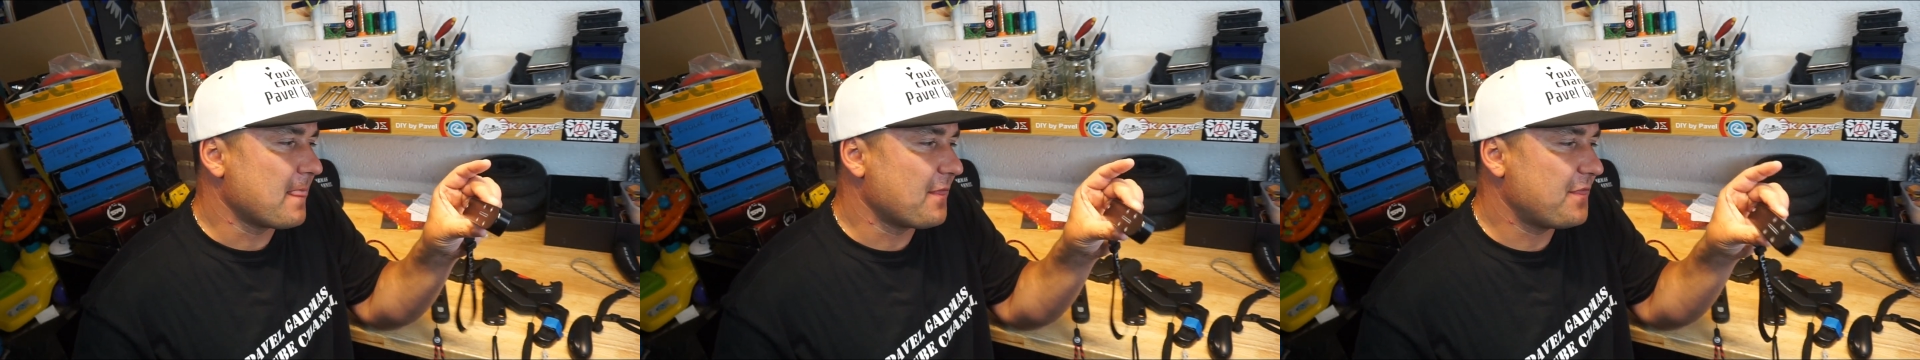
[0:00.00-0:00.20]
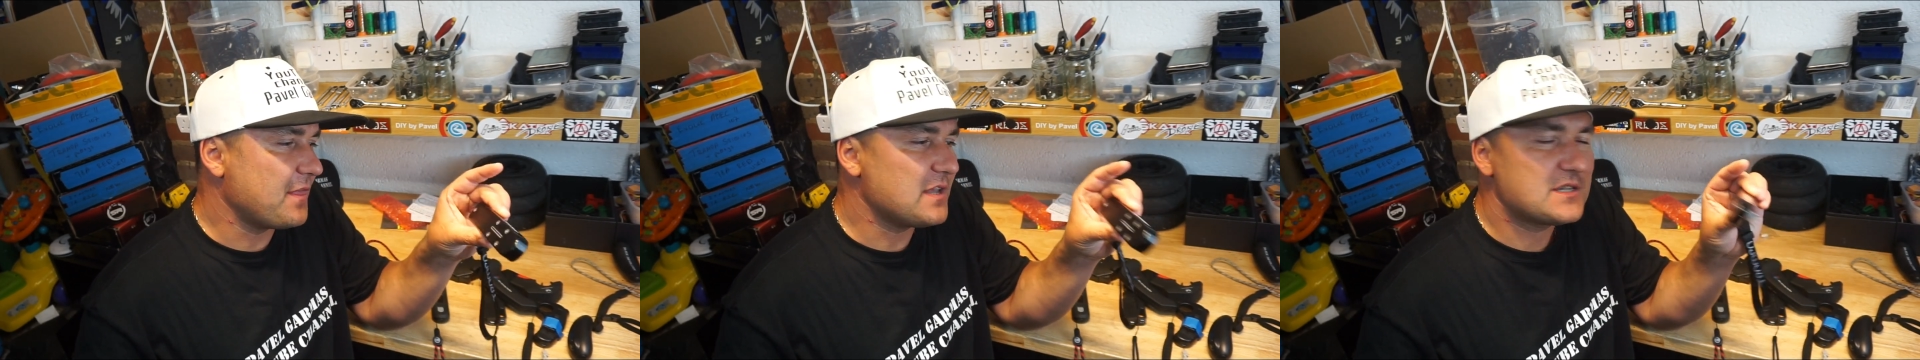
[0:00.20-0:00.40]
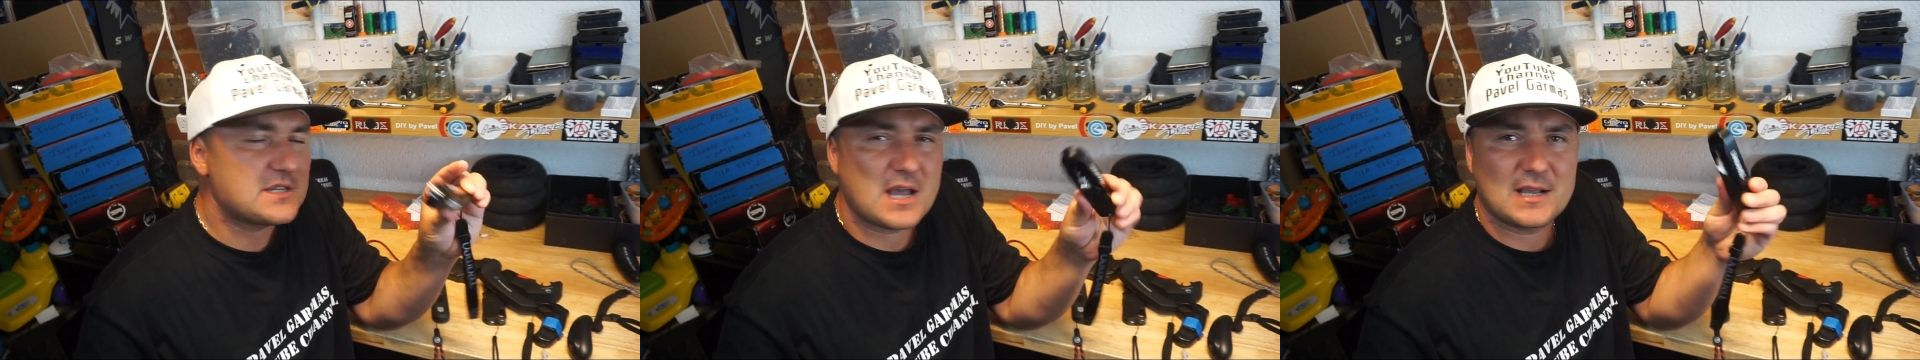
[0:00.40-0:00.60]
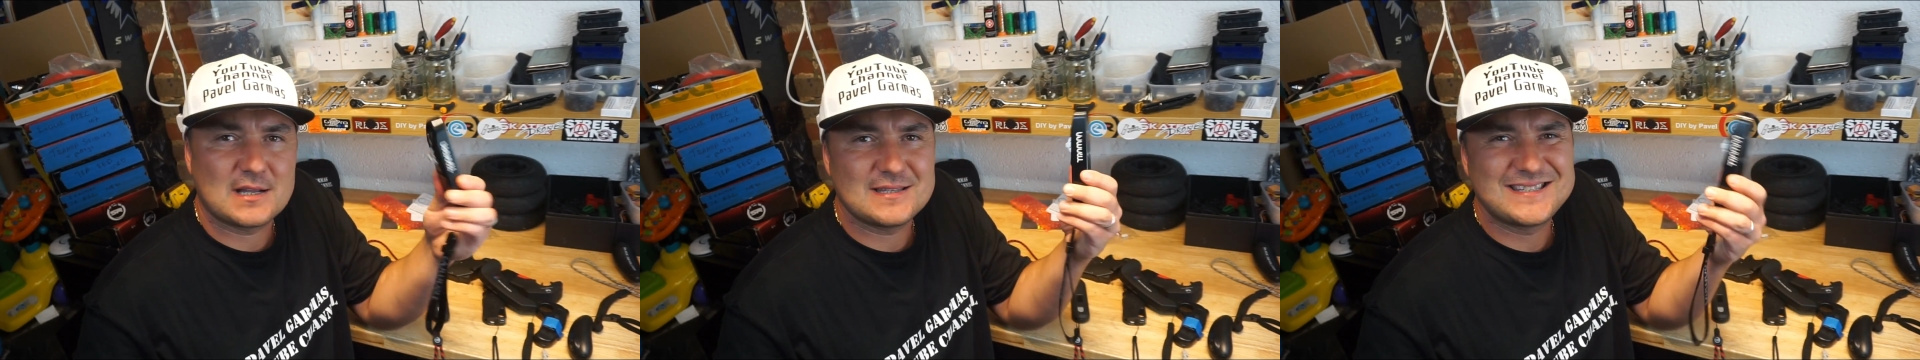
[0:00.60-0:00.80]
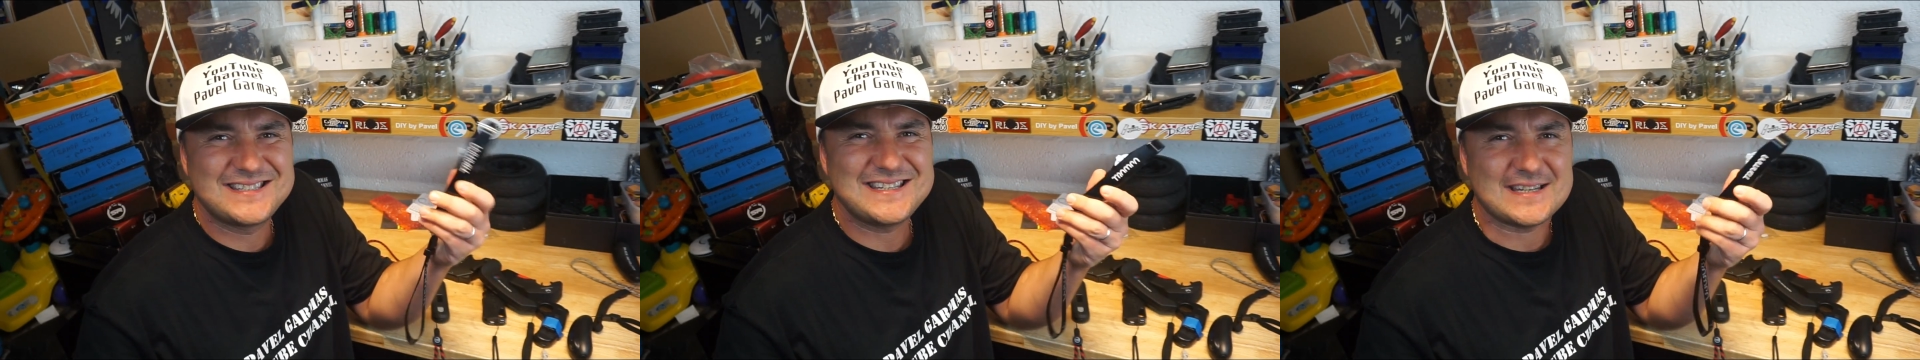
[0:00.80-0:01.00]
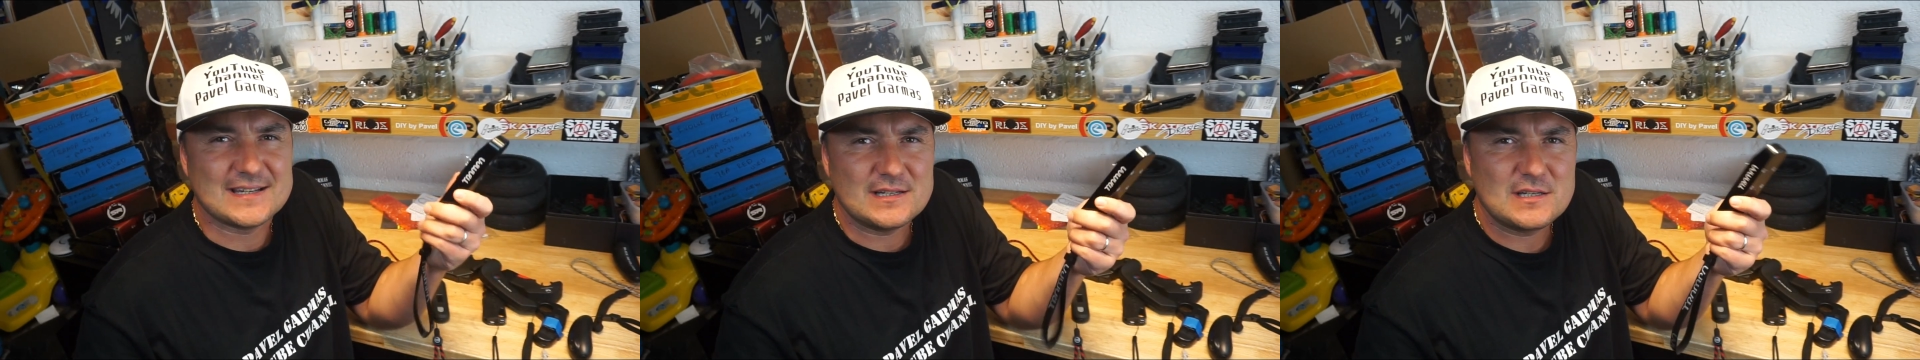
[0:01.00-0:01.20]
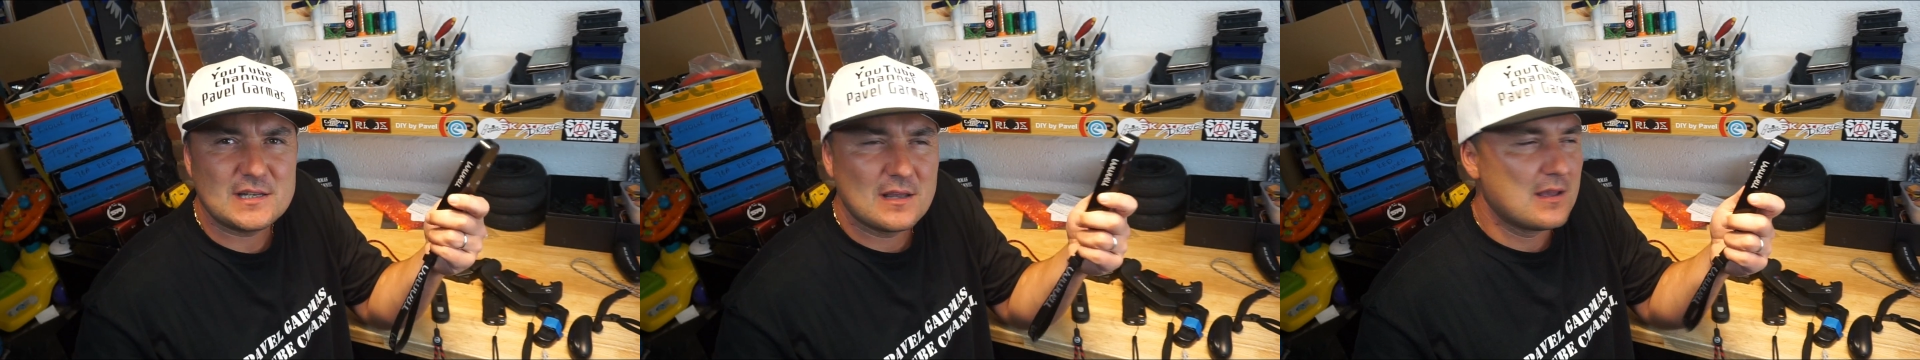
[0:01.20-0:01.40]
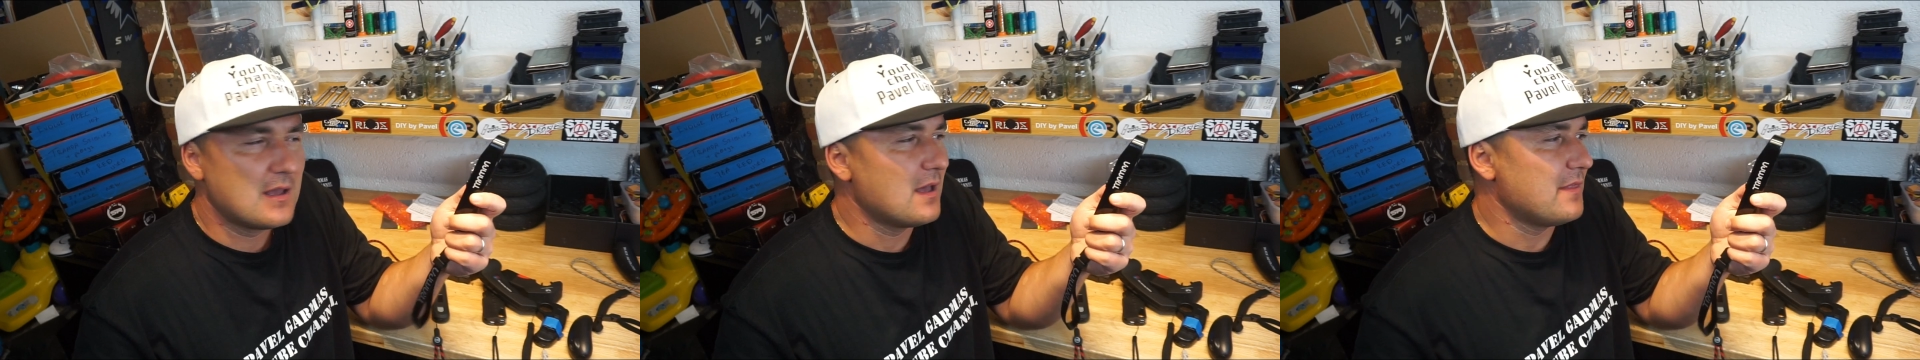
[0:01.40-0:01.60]
things are considered
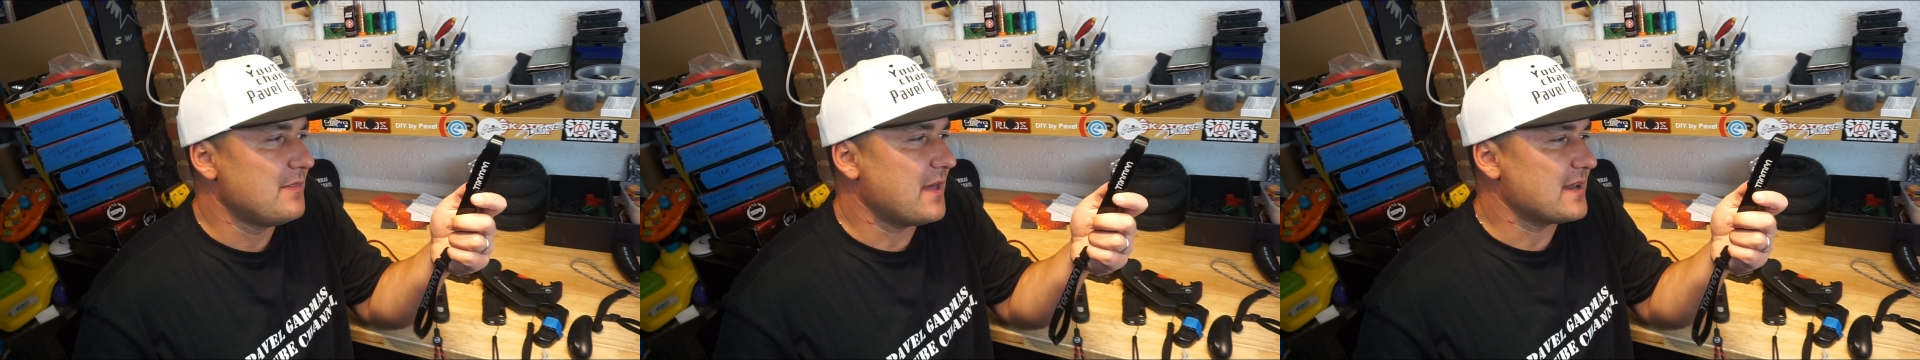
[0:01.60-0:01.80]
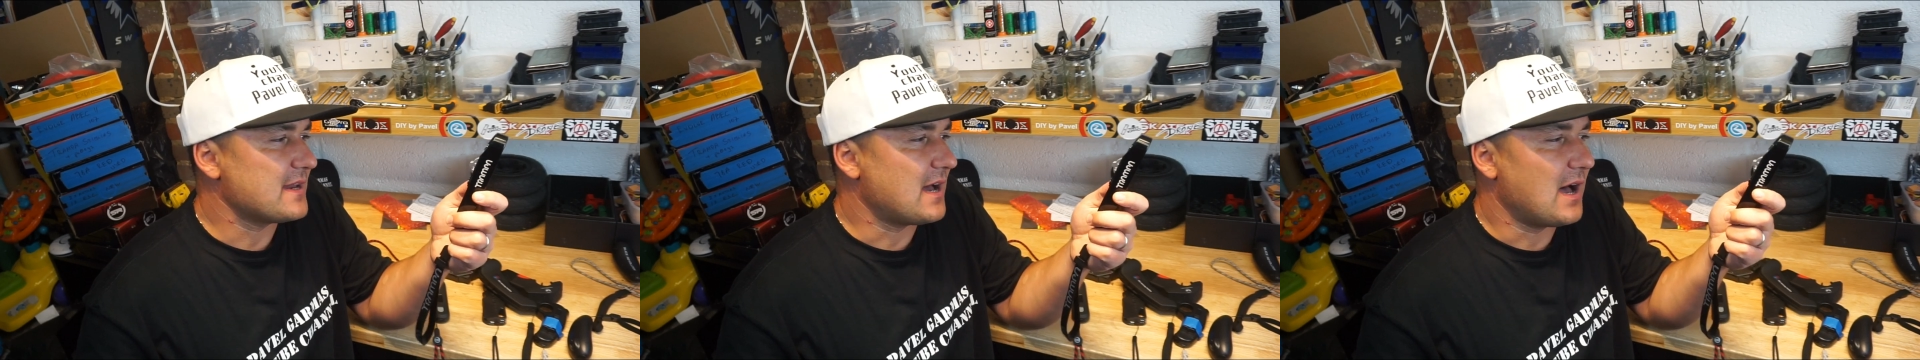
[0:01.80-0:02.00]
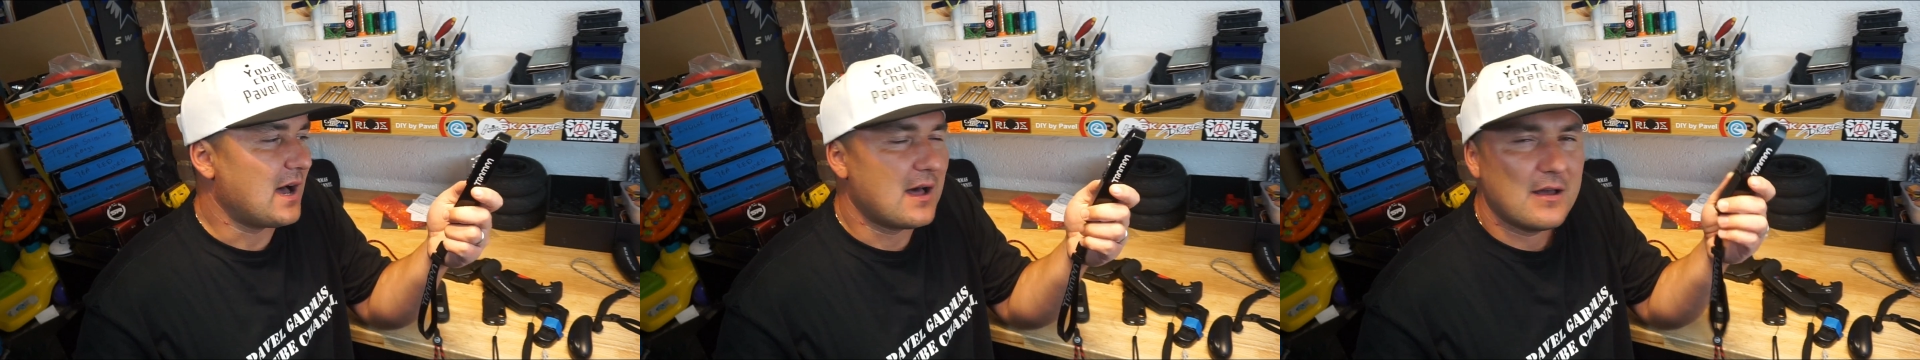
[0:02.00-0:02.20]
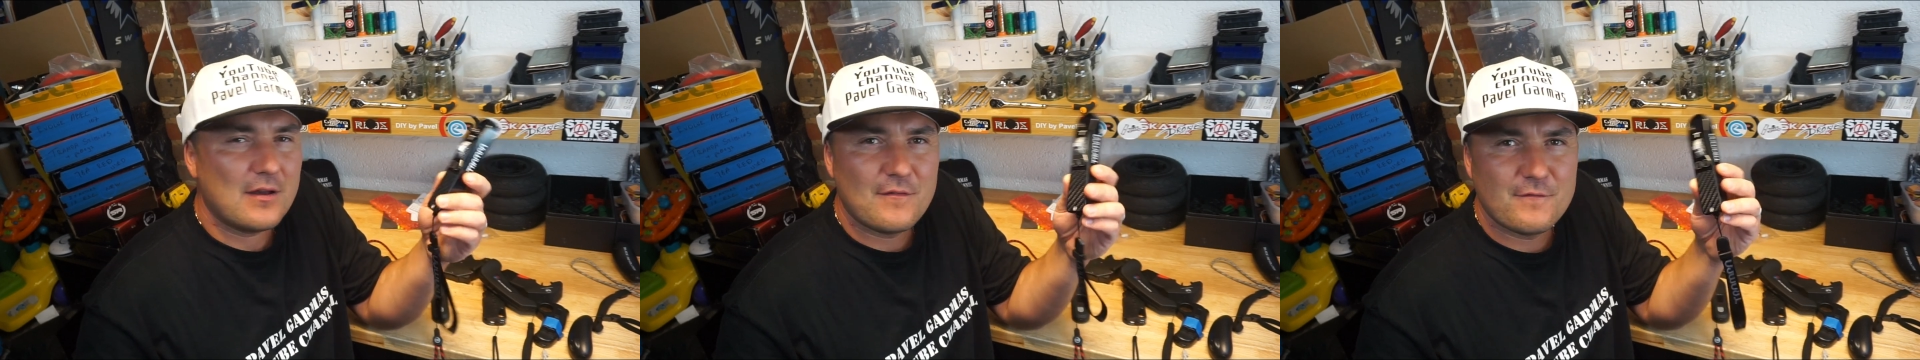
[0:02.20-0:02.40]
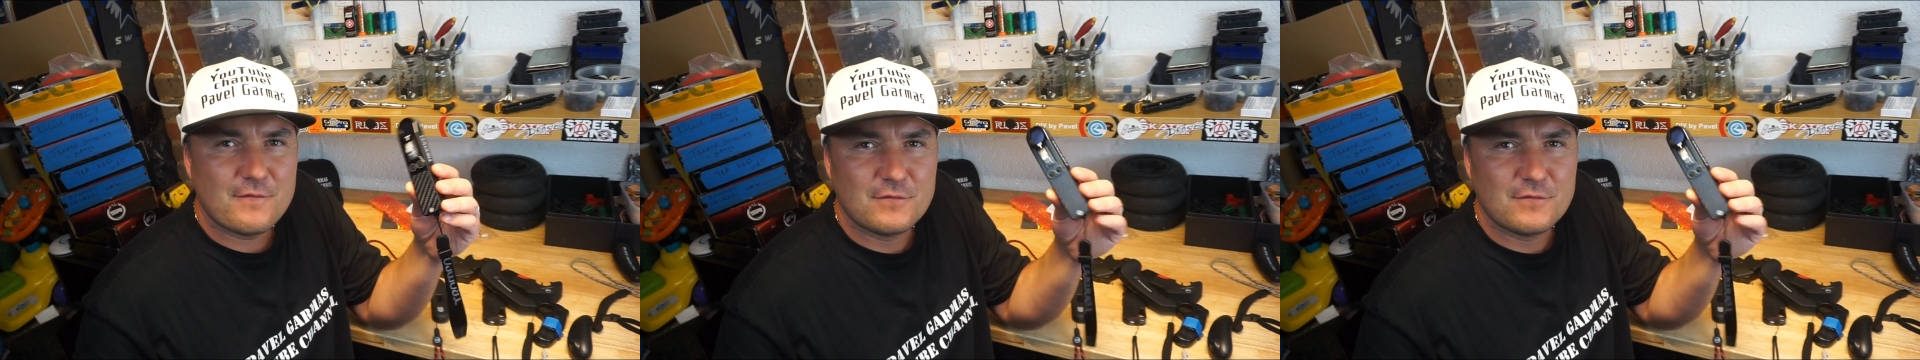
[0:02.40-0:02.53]
that are